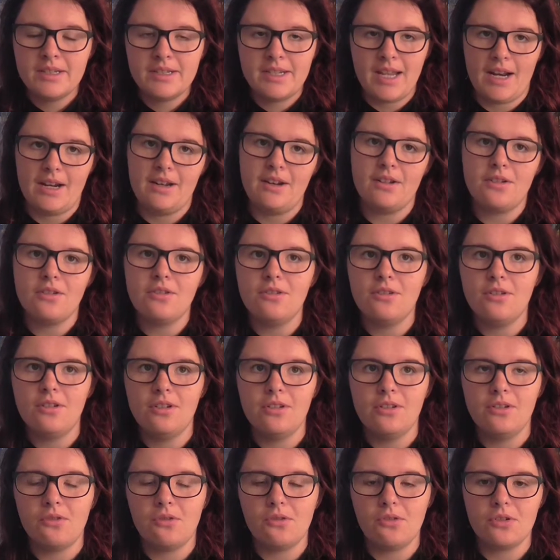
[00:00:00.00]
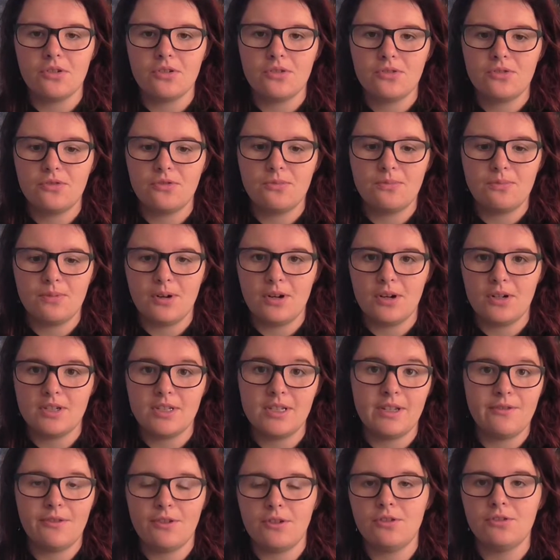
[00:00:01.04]
technical or super
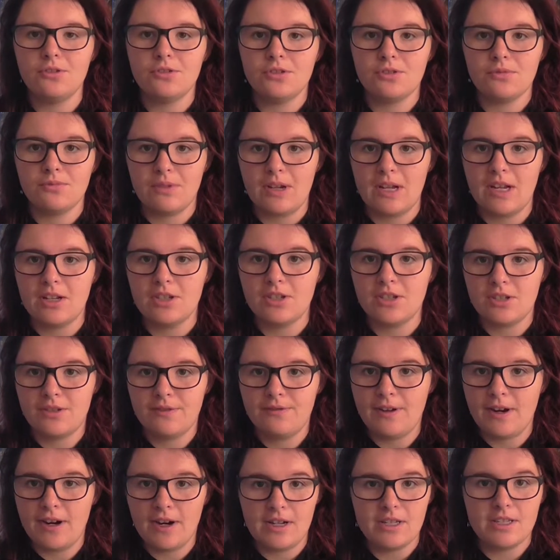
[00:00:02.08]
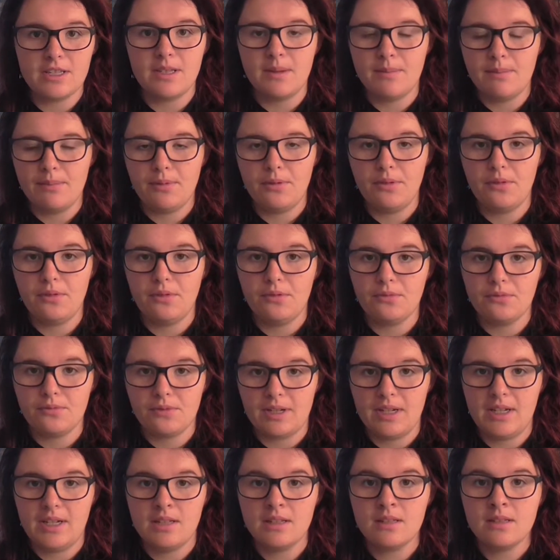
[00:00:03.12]
difficult to read. It's just very simple
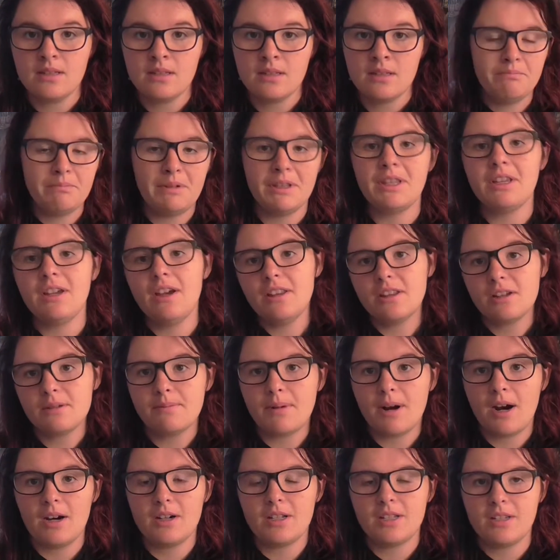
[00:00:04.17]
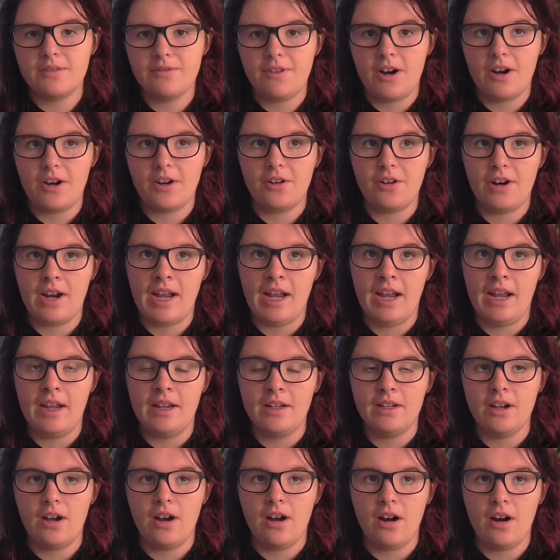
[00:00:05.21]
reads. But the other parts of our
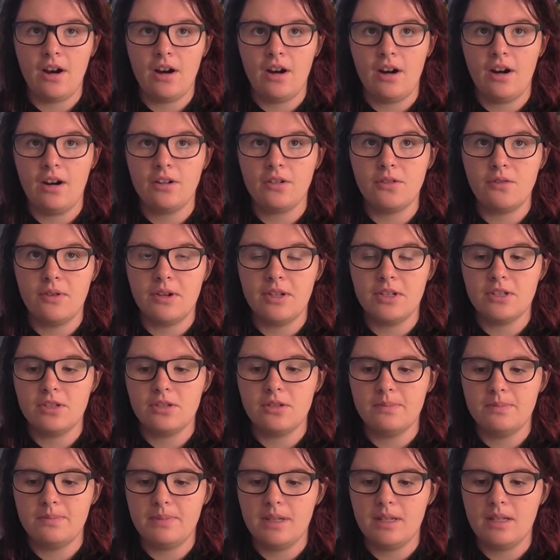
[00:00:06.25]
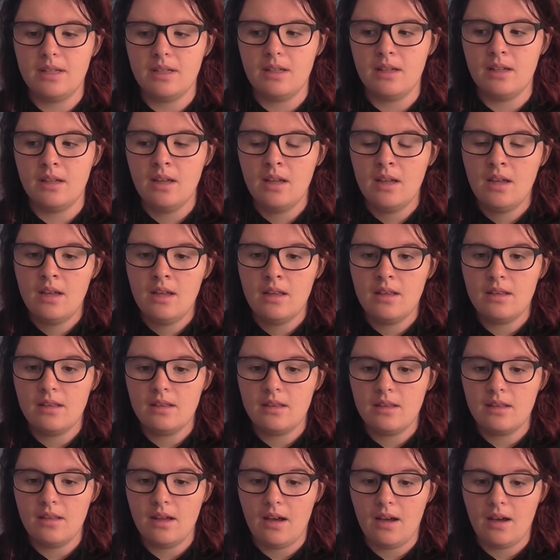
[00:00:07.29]
grade are going to be
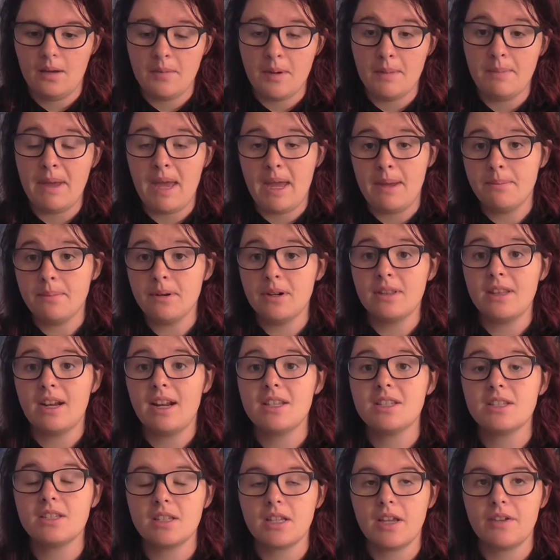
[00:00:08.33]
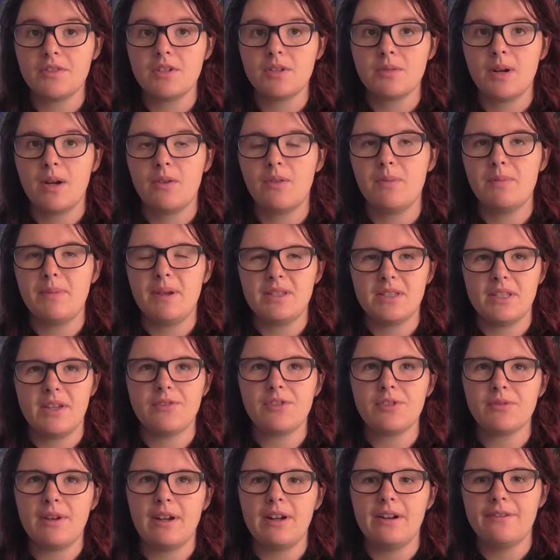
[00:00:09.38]
a paper that I still have to write. We basically
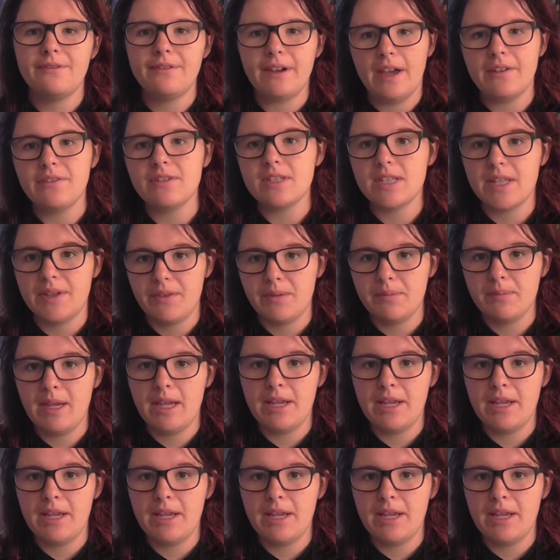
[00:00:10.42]
have to write a 5 to 7